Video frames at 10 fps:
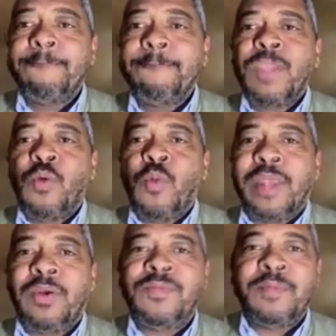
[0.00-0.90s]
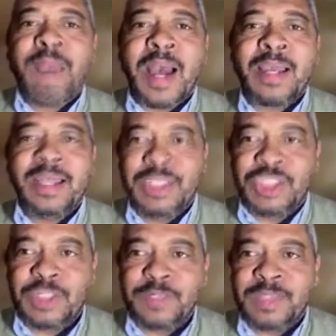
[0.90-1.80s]
one of the bargaining
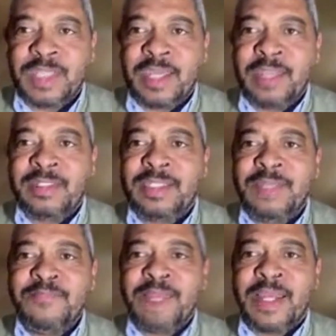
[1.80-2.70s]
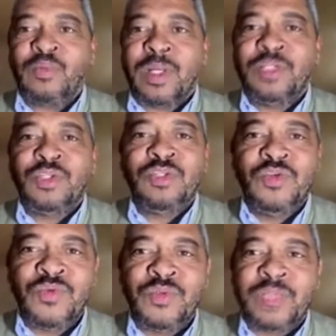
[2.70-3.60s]
chips the ANC might want to
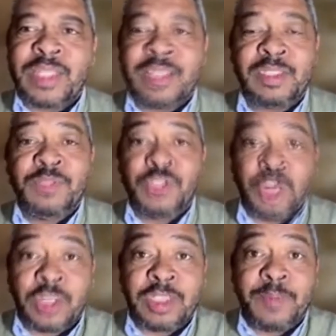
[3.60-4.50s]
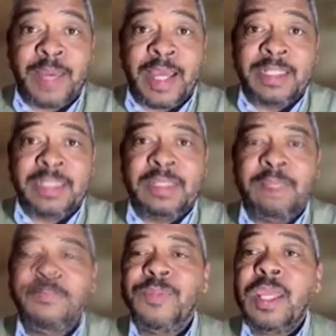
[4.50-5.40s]
use as the majority party
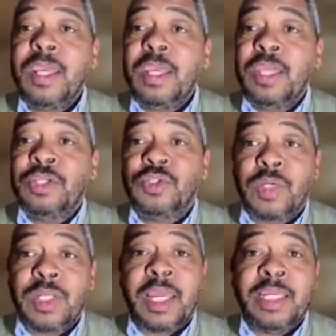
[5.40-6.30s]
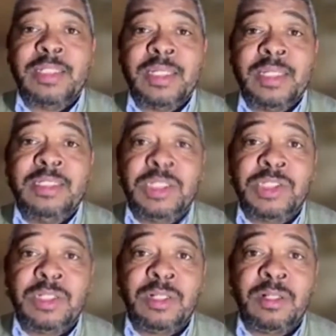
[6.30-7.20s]
is to create an
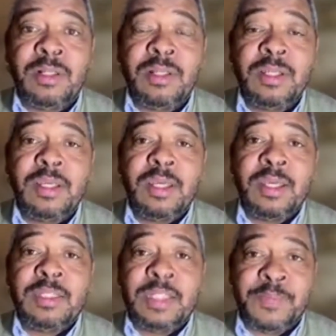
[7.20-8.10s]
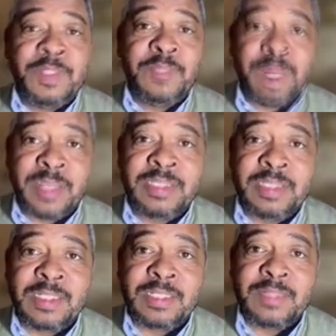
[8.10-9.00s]
additional deputy
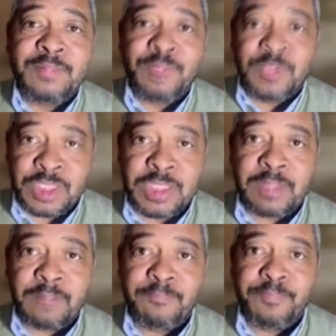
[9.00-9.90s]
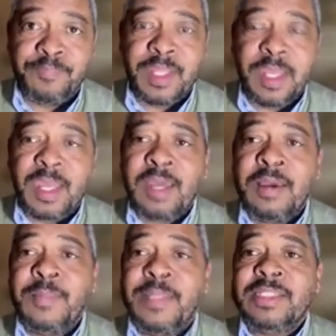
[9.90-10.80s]
president position.
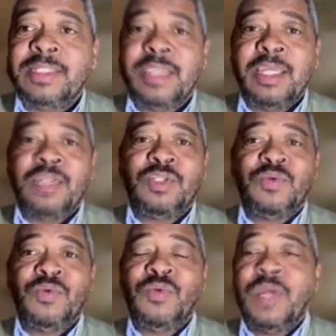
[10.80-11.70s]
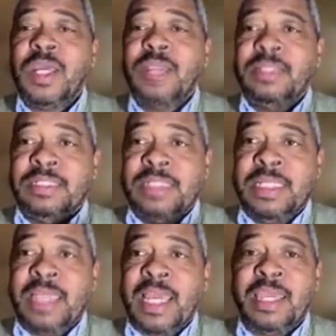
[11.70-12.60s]
And say to the
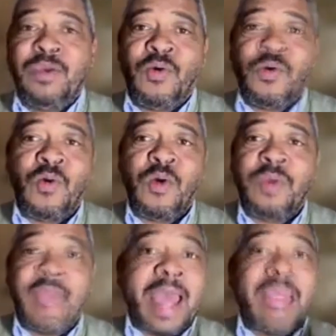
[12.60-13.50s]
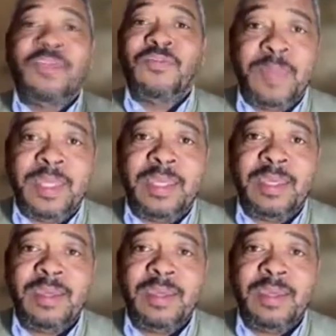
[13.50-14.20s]
DA or the IFP